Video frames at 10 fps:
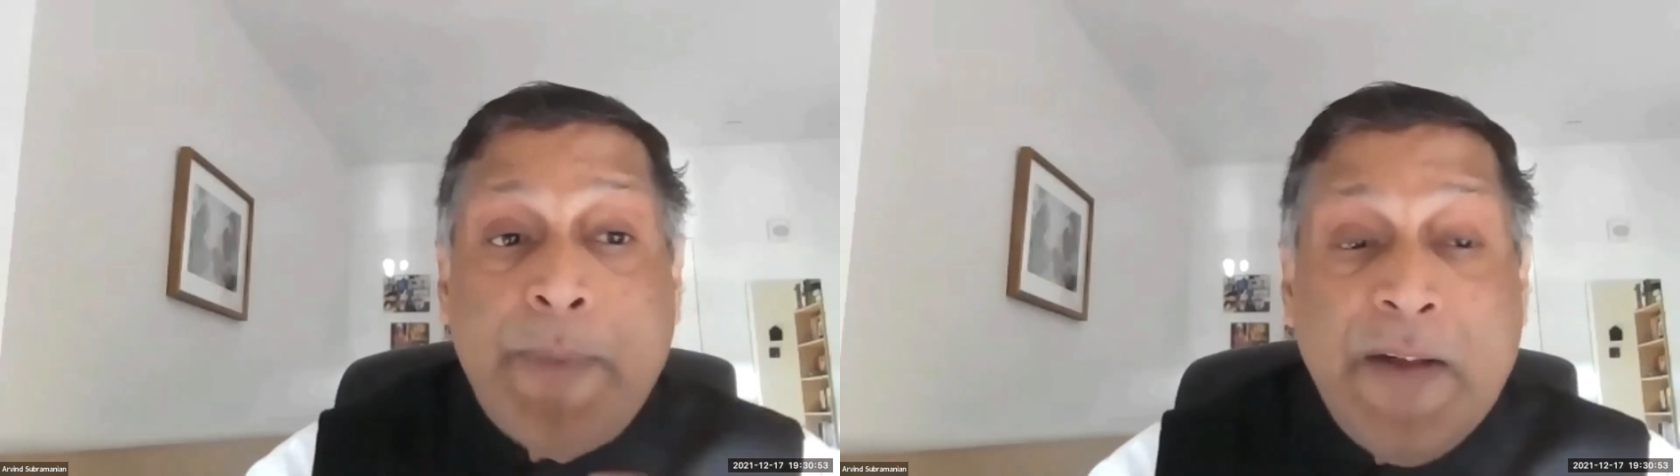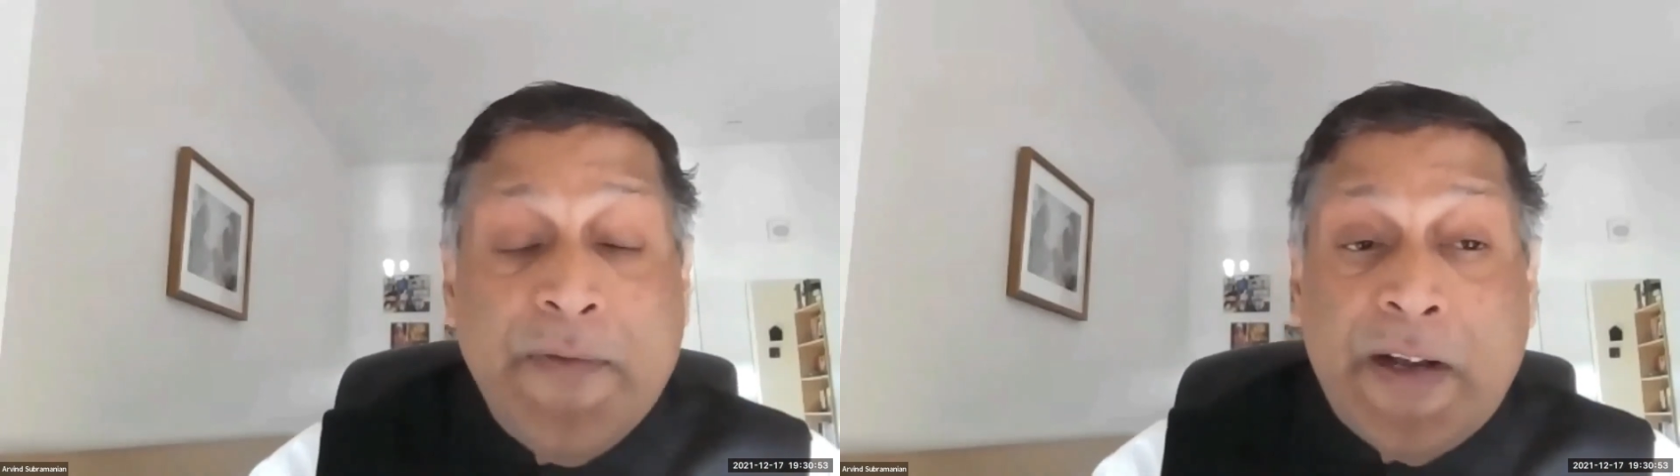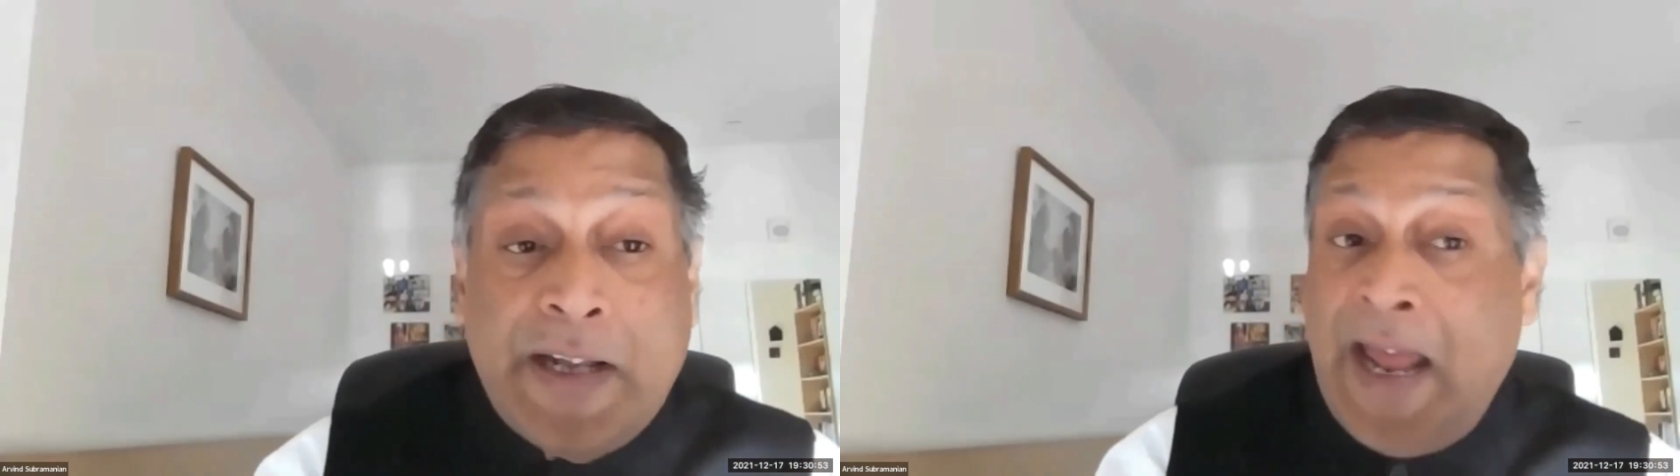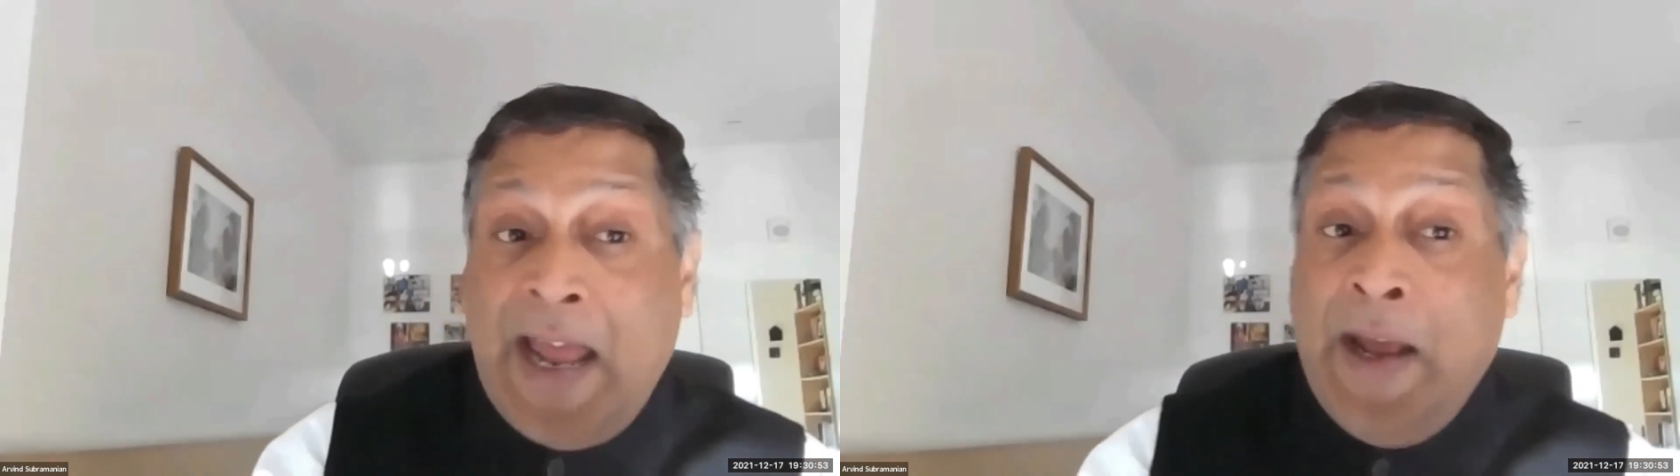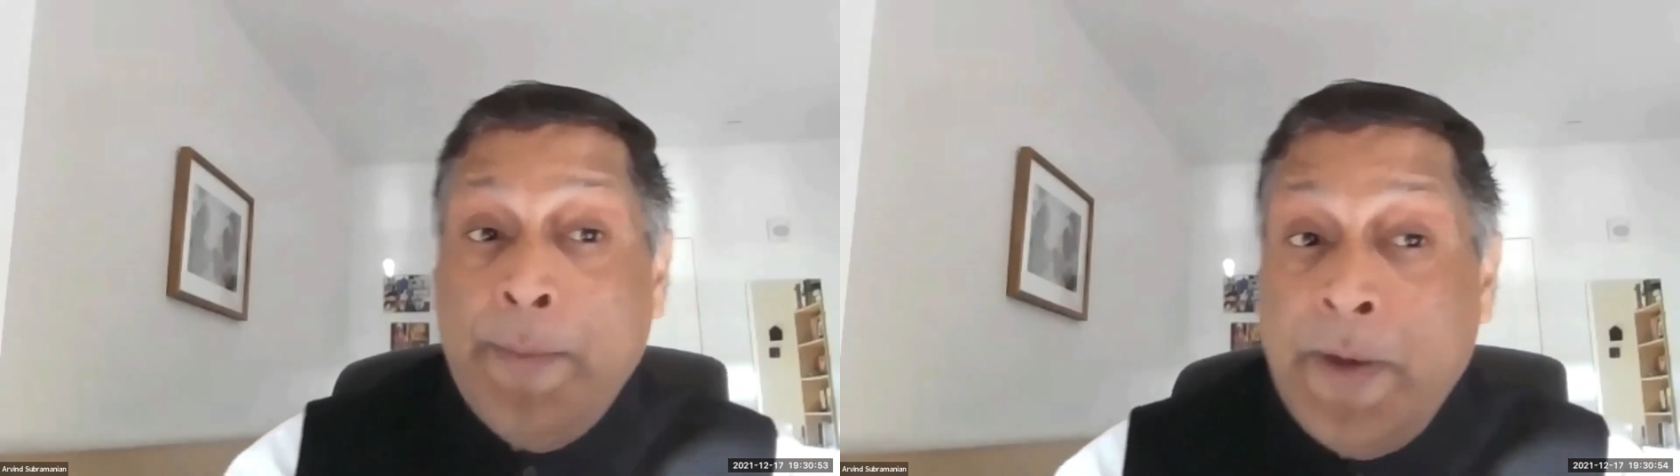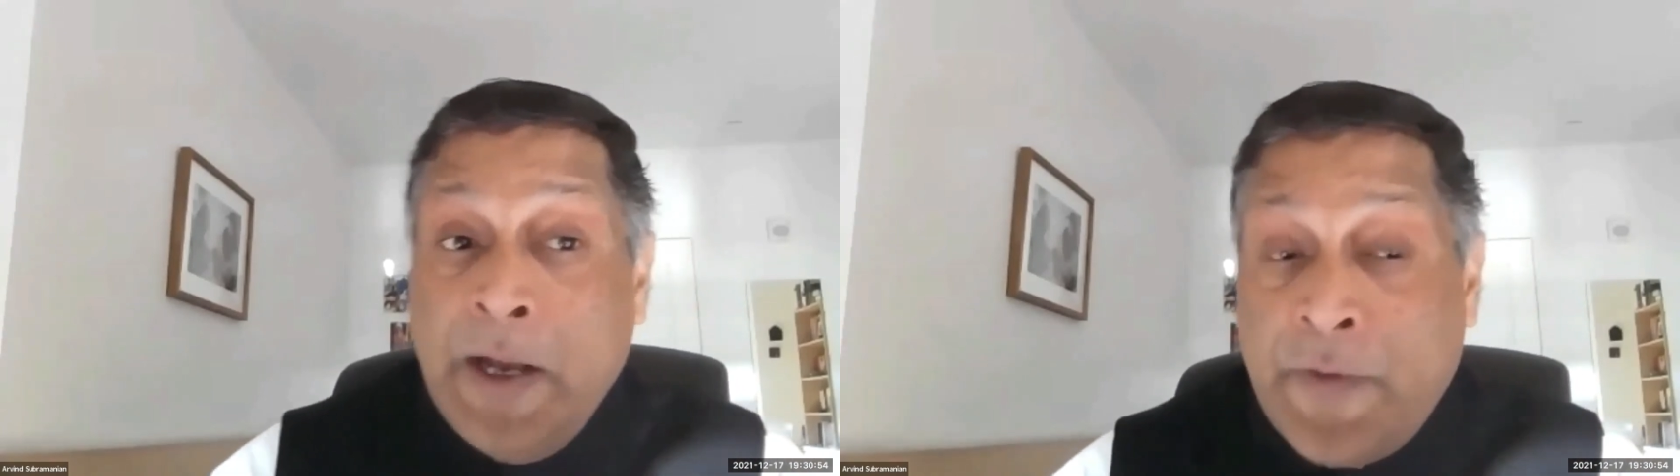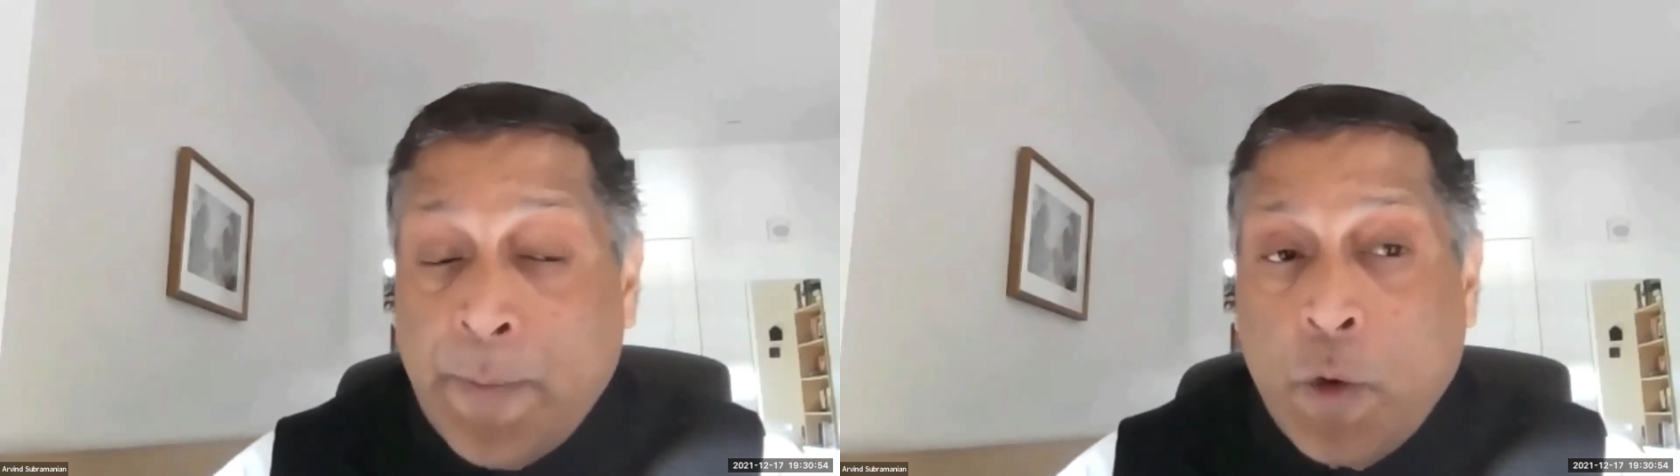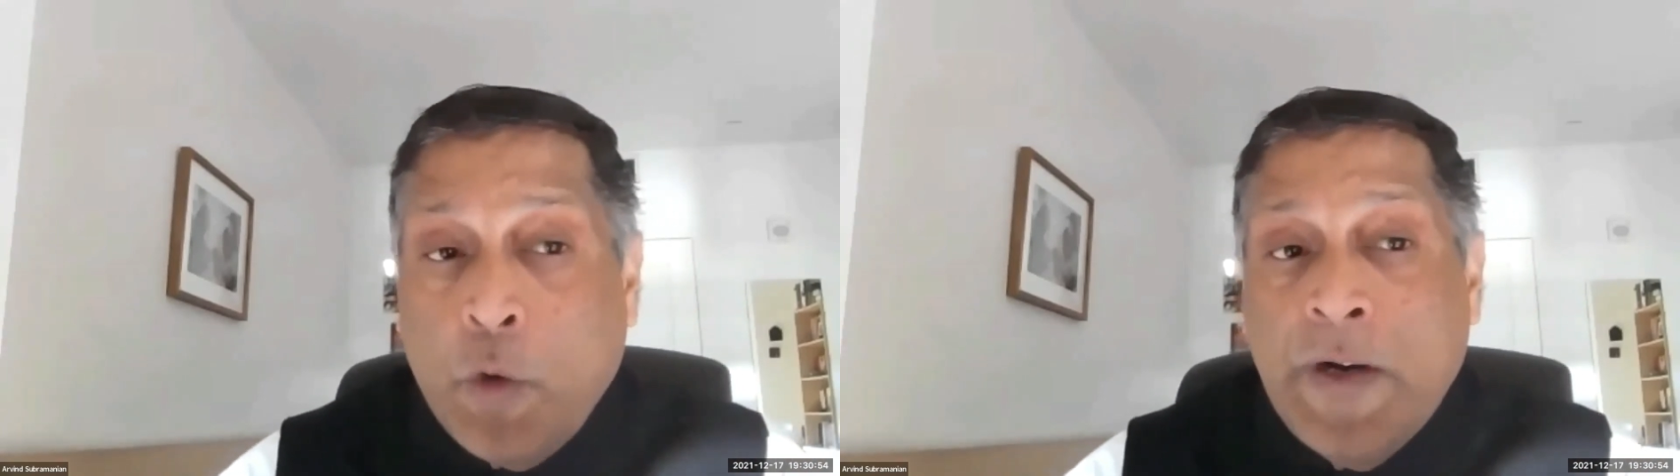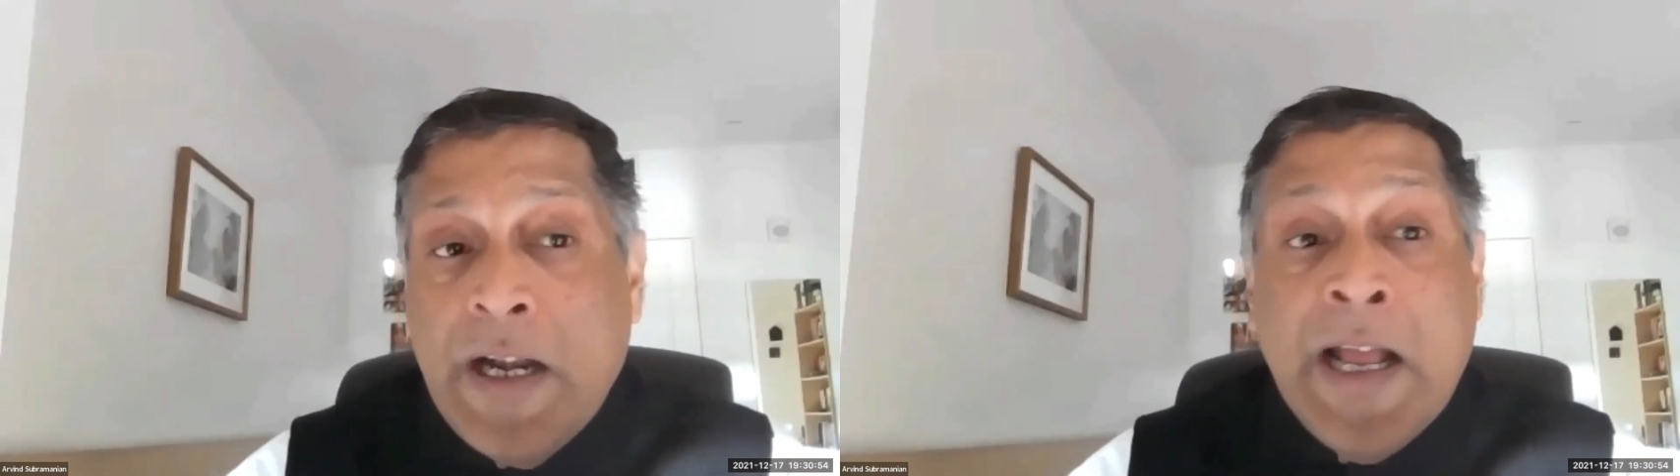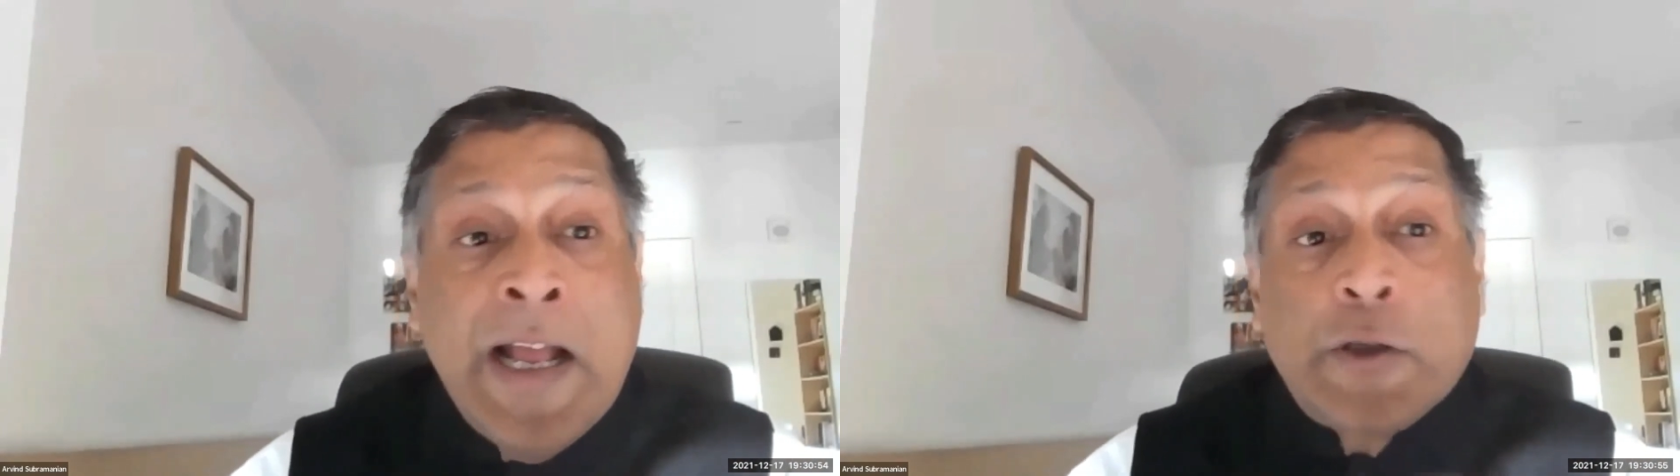benefited from COVID.